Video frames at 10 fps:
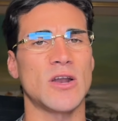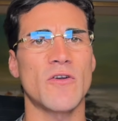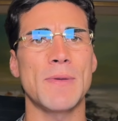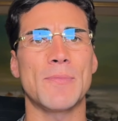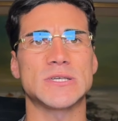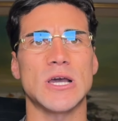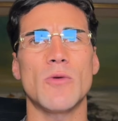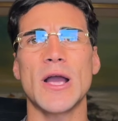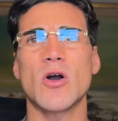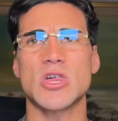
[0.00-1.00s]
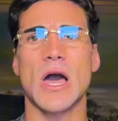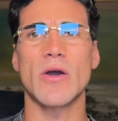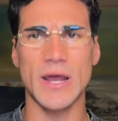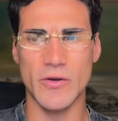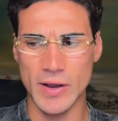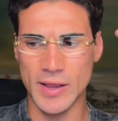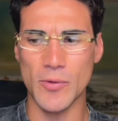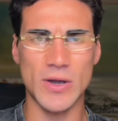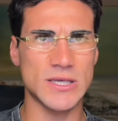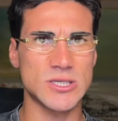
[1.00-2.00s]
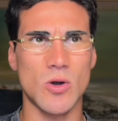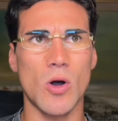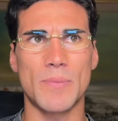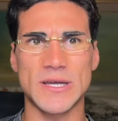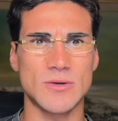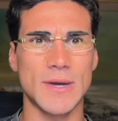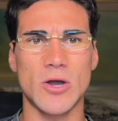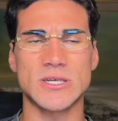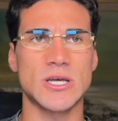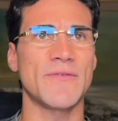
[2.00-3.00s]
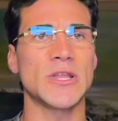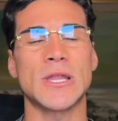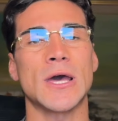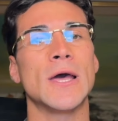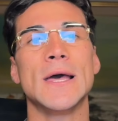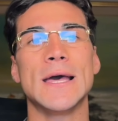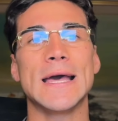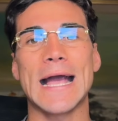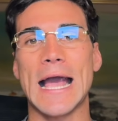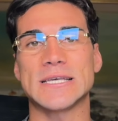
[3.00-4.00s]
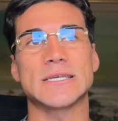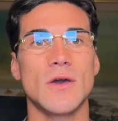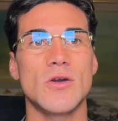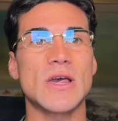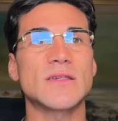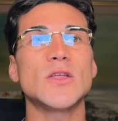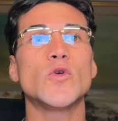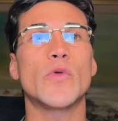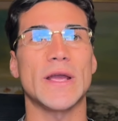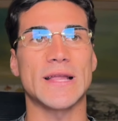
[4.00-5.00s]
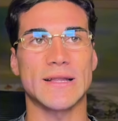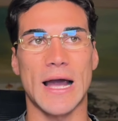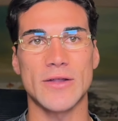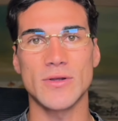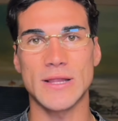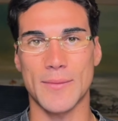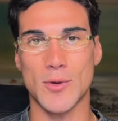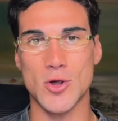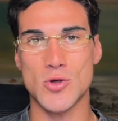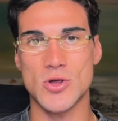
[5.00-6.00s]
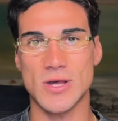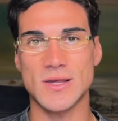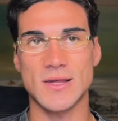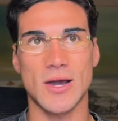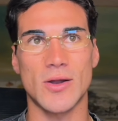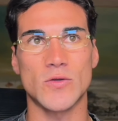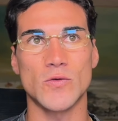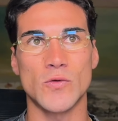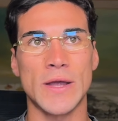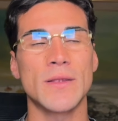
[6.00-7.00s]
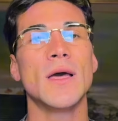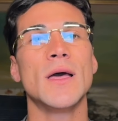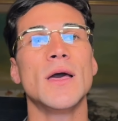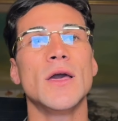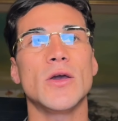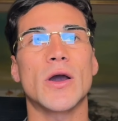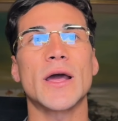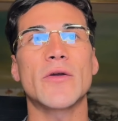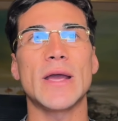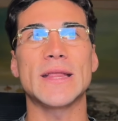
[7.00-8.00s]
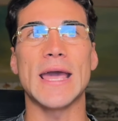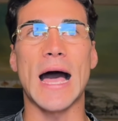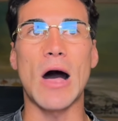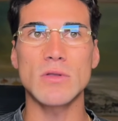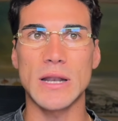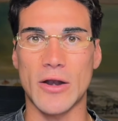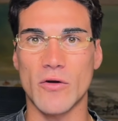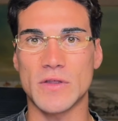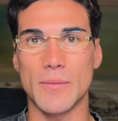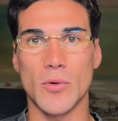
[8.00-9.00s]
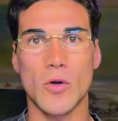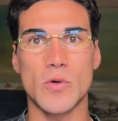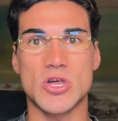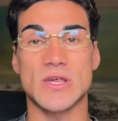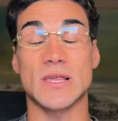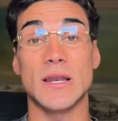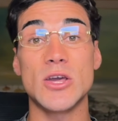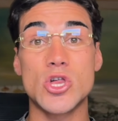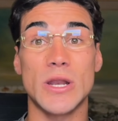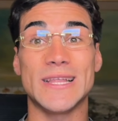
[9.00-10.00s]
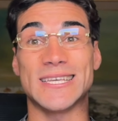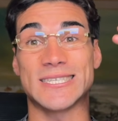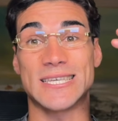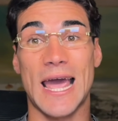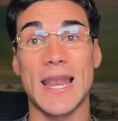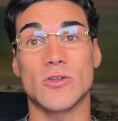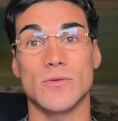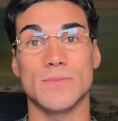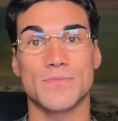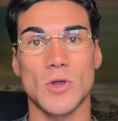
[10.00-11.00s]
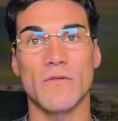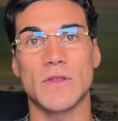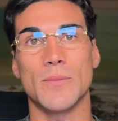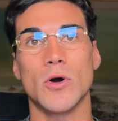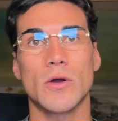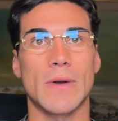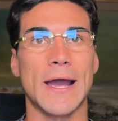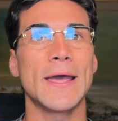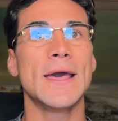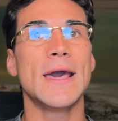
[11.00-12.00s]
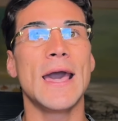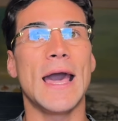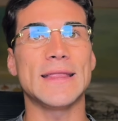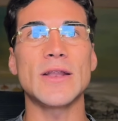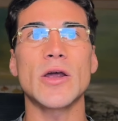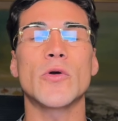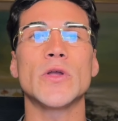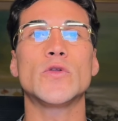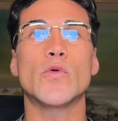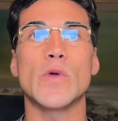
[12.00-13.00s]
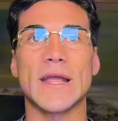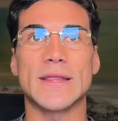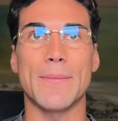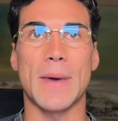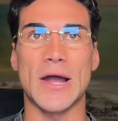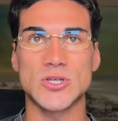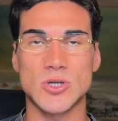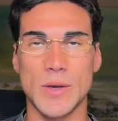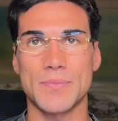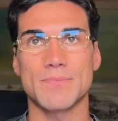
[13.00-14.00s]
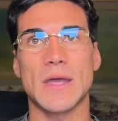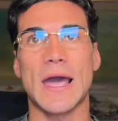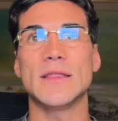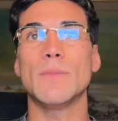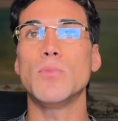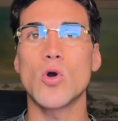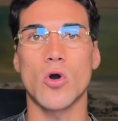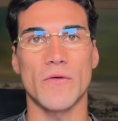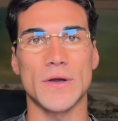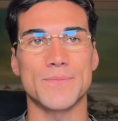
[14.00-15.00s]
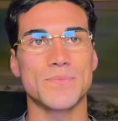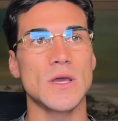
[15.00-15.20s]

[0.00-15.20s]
A lot of people say, oh my gosh, how can I create the book? It's so complex. Oh my gosh, I never did it. Guys, you just need to create a title that I'm going to show you in just a second how to do it. You're going to create the outline of the book, which is literally the skeleton of the book, right? And then you're going to create the manuscript and the book cover.